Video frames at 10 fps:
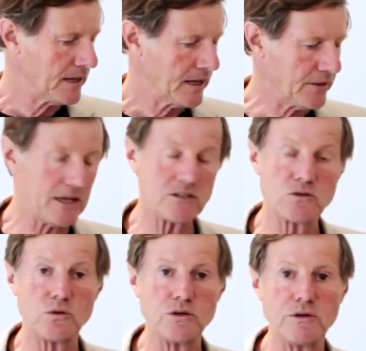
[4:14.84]
And that's
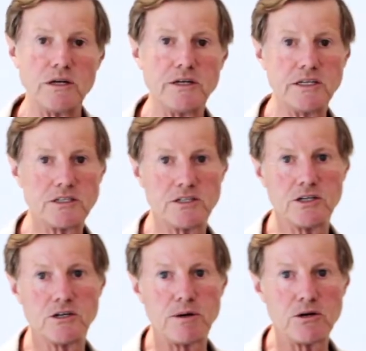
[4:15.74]
all you really need to
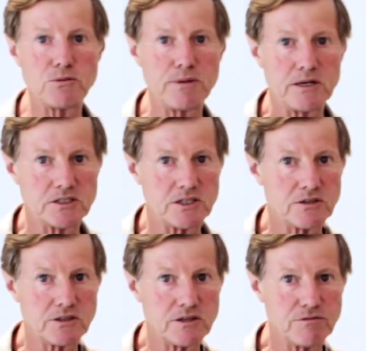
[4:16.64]
know about your
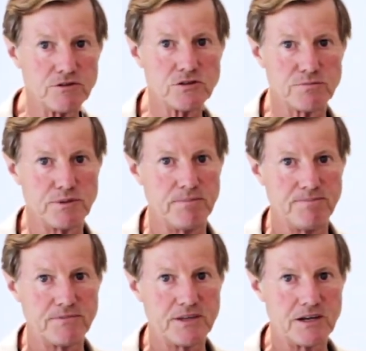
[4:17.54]
peristaltic infusion pump.
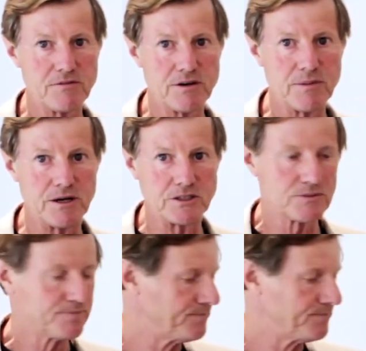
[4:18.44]
Thank you very much.